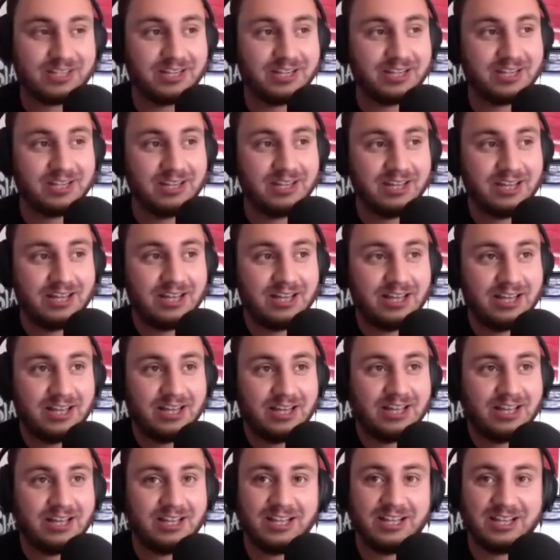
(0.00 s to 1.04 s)
but it's like
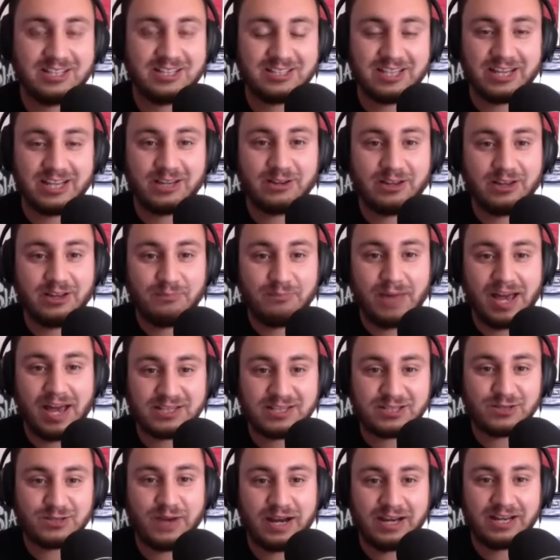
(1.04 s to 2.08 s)

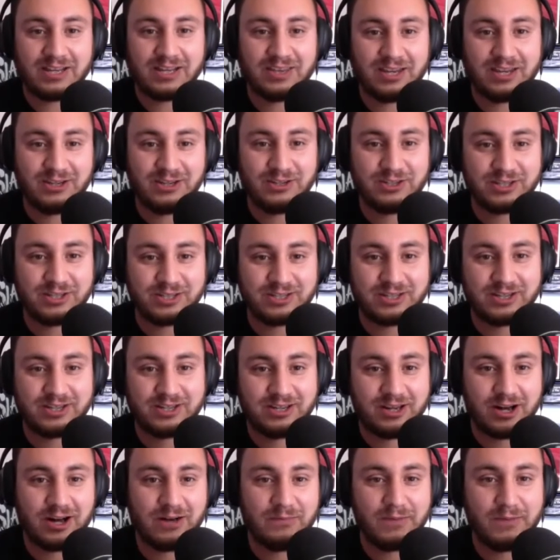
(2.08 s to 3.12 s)
masturbating and then you just
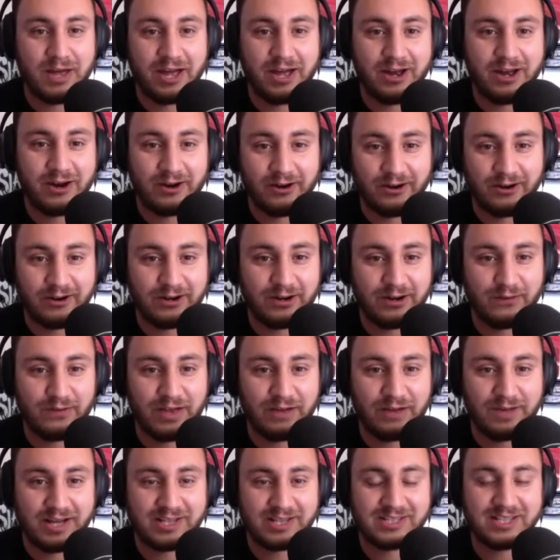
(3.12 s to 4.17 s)
come air, if
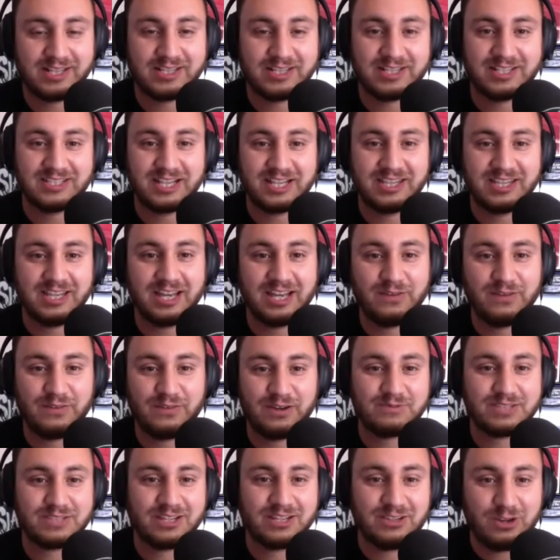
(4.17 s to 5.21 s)
that makes sense. Because at the end of
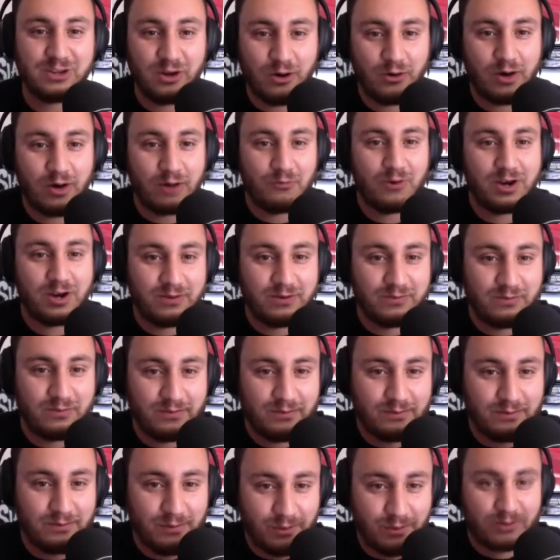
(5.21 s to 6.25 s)
it, it's like, no, I wanted
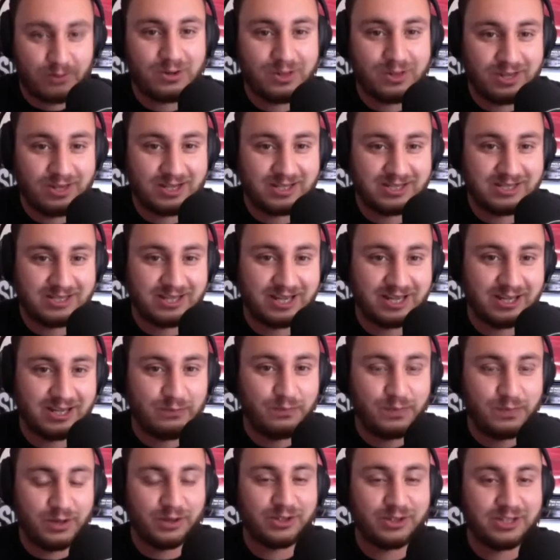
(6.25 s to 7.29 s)
more of this. Like,
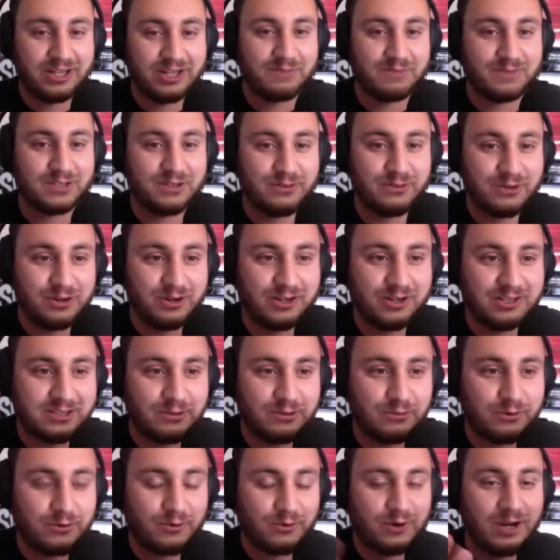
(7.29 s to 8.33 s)
you built it up so good, it's
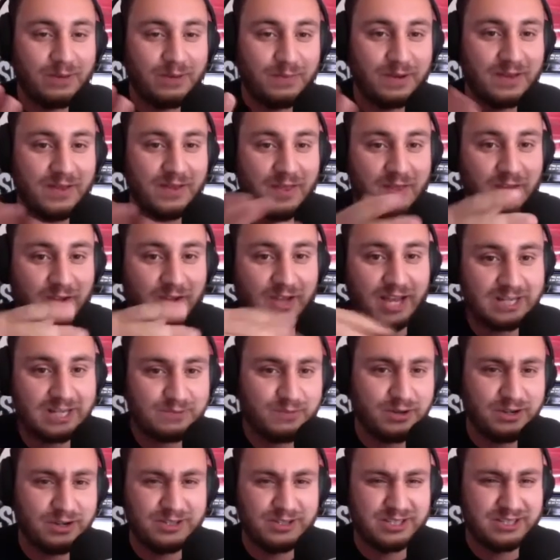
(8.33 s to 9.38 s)
so creepy, and the
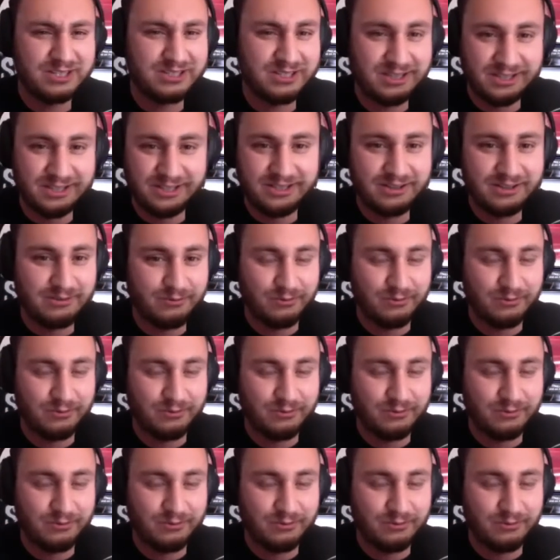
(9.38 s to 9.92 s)
last part you just